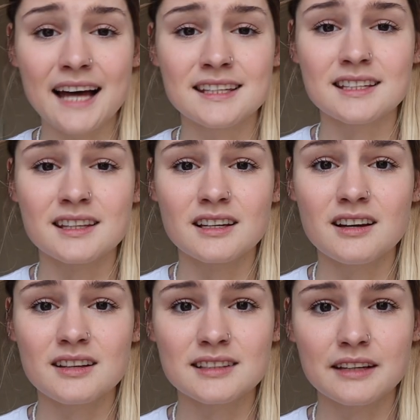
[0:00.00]
And the
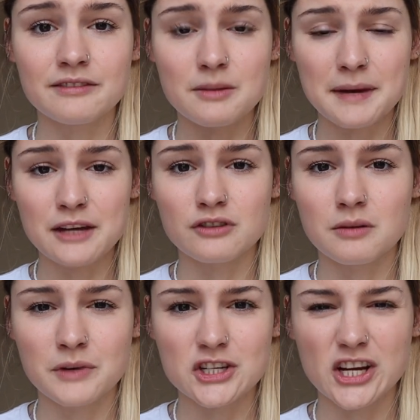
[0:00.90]
last thing for the
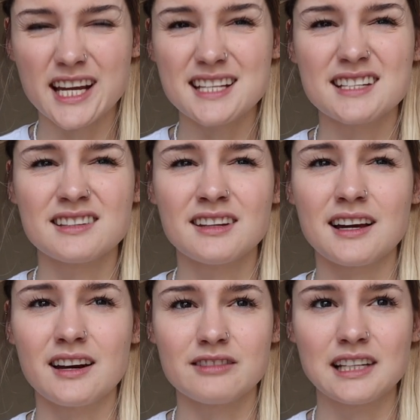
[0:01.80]
bedroom, which I guess it's
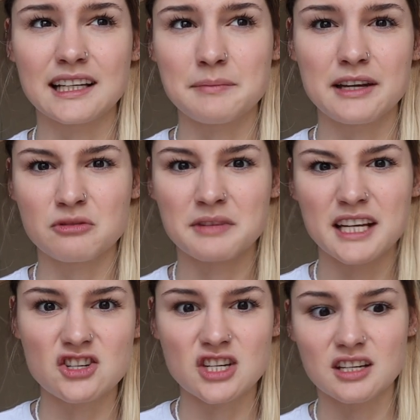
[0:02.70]
kind of like a bedroom
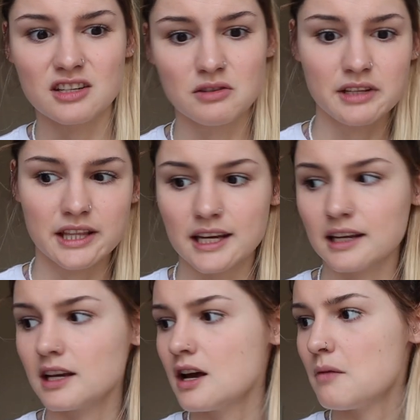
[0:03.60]
kitchen uni
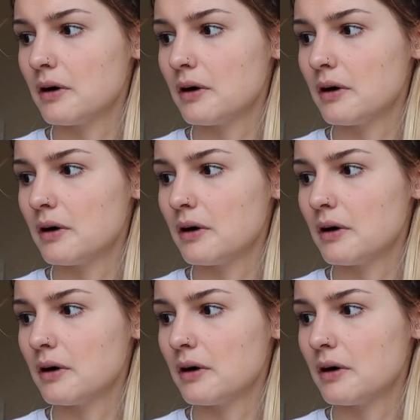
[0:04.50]
thing,